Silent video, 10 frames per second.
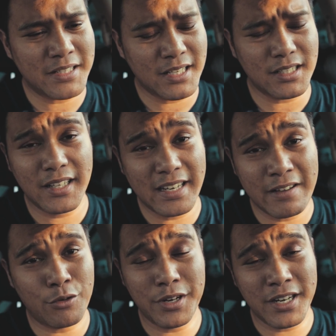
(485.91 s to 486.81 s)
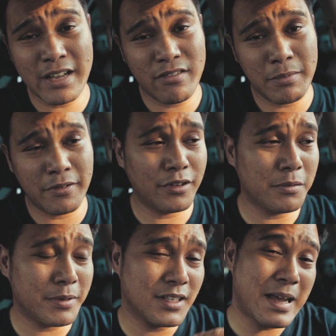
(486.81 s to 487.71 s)
Now, technically that void can never be
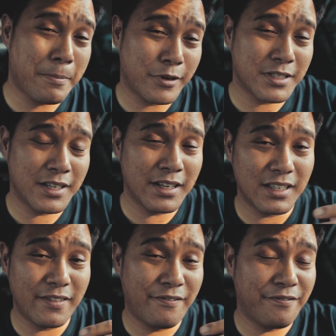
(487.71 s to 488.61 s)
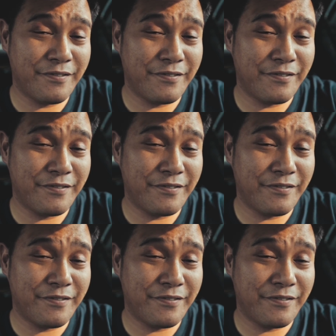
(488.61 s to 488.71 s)
filled because that person